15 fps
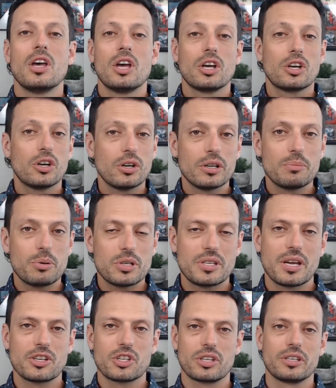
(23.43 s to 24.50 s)
could
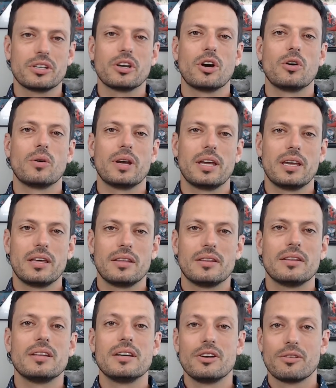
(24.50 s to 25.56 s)
potentially go in the near